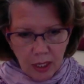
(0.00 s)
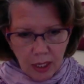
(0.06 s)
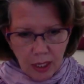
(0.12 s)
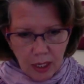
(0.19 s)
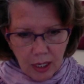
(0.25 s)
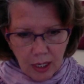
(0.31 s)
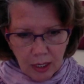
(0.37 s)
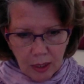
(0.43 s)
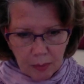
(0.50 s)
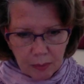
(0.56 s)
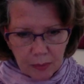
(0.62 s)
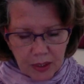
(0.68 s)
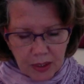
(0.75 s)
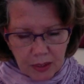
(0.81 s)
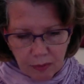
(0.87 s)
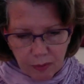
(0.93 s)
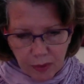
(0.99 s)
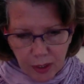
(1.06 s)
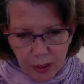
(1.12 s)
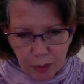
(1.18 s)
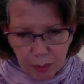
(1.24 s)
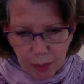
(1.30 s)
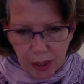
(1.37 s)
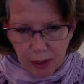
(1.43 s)
It's a
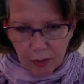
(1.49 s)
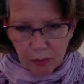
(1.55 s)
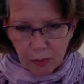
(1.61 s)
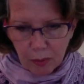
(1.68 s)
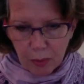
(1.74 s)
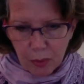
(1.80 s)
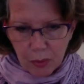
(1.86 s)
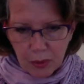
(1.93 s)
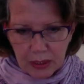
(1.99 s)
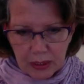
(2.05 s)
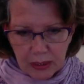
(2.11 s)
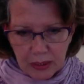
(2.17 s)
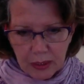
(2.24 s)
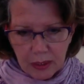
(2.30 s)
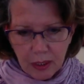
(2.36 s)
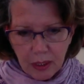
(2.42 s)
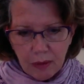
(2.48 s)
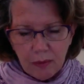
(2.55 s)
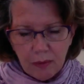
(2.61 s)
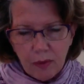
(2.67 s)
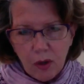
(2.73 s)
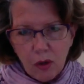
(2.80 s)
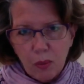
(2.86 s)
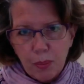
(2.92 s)
very powerful point
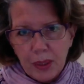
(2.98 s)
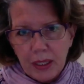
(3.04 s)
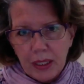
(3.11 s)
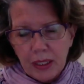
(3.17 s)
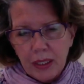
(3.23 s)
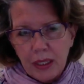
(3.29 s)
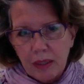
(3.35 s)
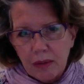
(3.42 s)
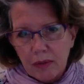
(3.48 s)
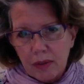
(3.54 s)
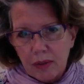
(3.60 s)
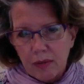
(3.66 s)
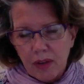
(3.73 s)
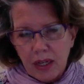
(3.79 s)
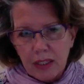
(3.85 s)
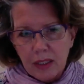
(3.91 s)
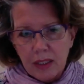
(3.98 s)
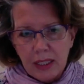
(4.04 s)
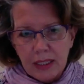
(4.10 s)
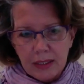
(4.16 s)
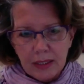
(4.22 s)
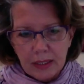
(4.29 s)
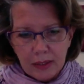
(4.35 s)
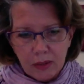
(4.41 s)
of opening and
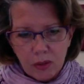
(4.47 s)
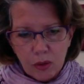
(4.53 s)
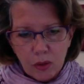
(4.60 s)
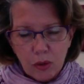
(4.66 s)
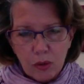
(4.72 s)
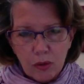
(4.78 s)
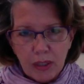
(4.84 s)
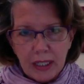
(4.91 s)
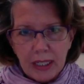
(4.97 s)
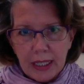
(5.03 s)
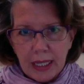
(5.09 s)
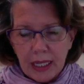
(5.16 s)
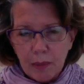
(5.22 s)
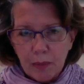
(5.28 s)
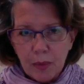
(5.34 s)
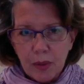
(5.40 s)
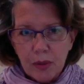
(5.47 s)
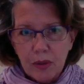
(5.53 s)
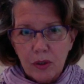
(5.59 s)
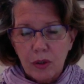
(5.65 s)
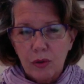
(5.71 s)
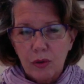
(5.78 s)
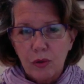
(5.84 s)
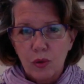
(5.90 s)
revitalizing. So great hammer,
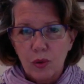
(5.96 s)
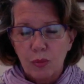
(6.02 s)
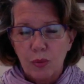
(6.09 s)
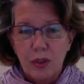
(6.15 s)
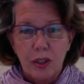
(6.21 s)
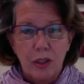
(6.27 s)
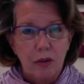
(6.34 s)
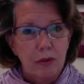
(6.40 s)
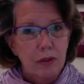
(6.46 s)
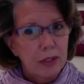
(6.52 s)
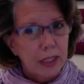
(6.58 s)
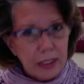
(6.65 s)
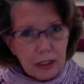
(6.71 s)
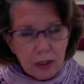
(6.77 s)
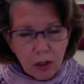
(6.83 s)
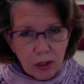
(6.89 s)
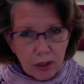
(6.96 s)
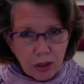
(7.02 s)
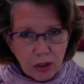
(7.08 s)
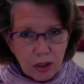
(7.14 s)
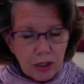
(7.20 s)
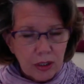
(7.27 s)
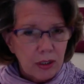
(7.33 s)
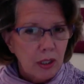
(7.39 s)
used with great
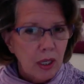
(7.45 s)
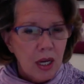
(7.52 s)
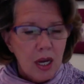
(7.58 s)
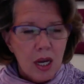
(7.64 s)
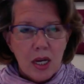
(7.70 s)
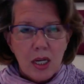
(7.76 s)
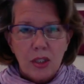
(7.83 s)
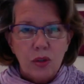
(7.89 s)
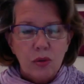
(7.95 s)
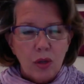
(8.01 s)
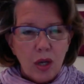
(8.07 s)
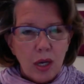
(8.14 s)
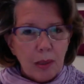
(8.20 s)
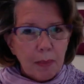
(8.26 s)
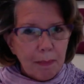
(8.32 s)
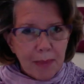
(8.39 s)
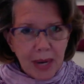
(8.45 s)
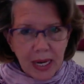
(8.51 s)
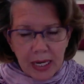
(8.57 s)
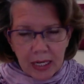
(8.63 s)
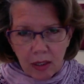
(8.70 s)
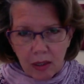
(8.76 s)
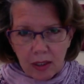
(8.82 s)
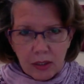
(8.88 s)
caution. Do not
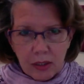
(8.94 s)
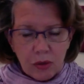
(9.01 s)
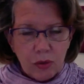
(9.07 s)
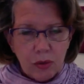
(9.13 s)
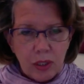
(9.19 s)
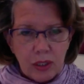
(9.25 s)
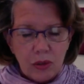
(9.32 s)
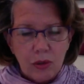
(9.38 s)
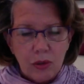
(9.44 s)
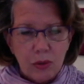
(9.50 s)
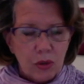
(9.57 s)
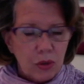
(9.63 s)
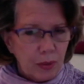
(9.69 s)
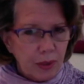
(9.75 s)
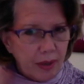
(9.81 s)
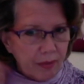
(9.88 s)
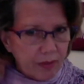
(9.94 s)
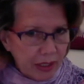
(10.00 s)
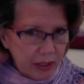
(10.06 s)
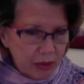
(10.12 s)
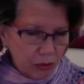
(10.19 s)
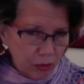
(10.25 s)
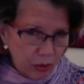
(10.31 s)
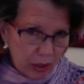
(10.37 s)
bang on it. Do not do it too heavy,
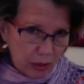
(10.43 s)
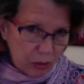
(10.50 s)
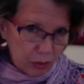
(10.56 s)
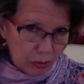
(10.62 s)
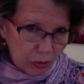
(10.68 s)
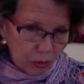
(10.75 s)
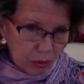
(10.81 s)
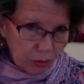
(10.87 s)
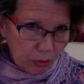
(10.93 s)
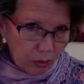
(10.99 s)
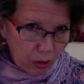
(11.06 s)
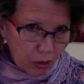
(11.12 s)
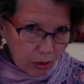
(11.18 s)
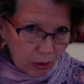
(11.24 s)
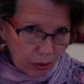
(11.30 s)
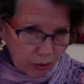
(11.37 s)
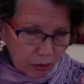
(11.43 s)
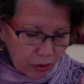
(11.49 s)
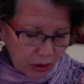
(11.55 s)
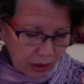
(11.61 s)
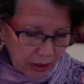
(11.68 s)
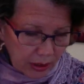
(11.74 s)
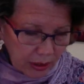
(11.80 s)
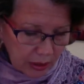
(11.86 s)
and do not do it too long.
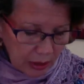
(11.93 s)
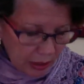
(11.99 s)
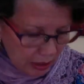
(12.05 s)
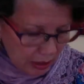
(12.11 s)
Just